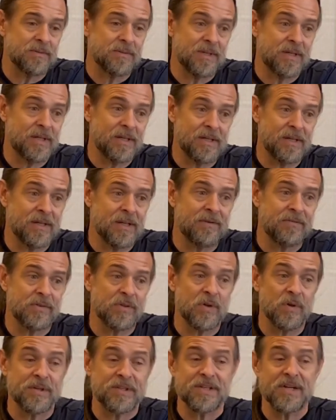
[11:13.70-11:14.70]
even
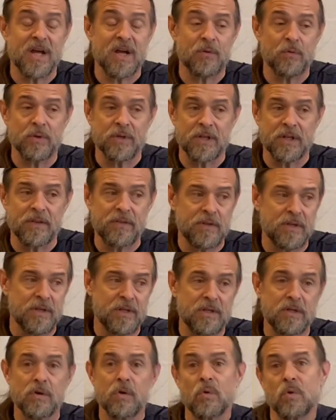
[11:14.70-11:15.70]
though it's not really
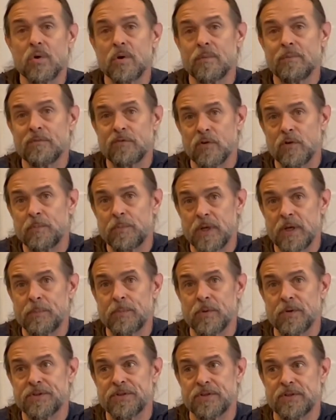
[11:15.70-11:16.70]
the norm for
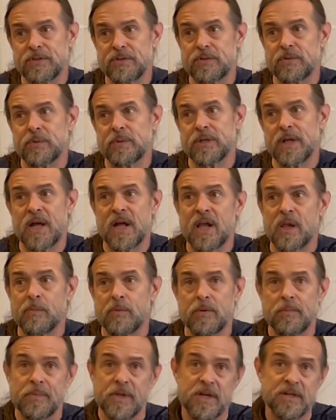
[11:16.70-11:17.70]
people to do an
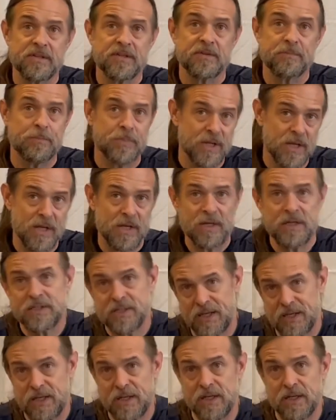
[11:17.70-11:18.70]
album that's beginning to
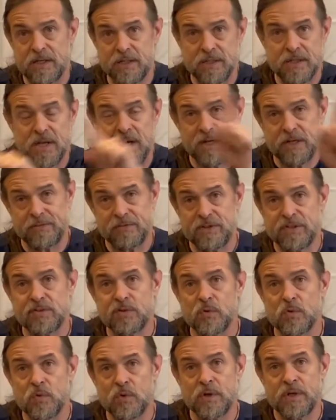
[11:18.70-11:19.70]
end kind of a
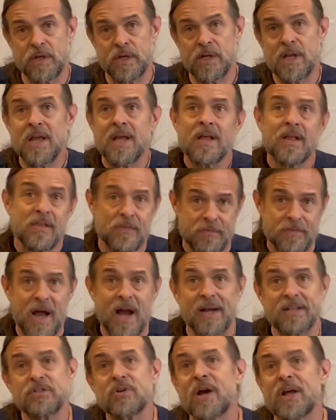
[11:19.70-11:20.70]
story,
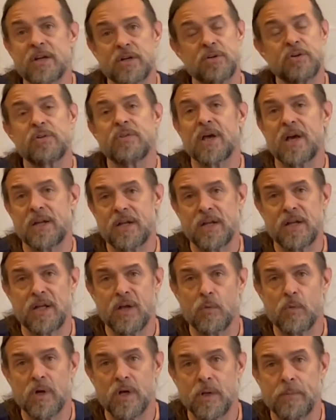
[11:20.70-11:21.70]
I try to do that
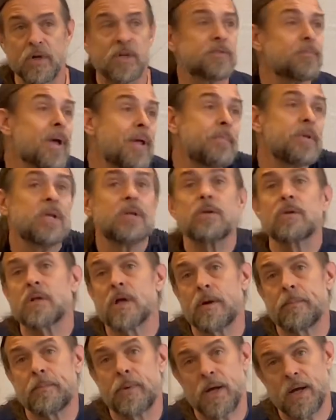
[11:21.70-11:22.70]
anyway, because maybe it'll
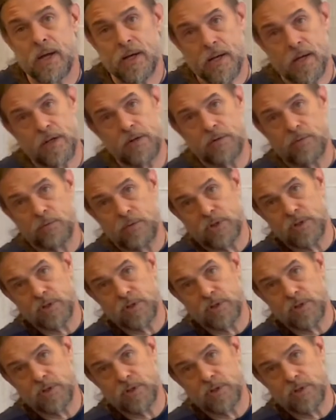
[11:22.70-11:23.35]
come back. I don't know.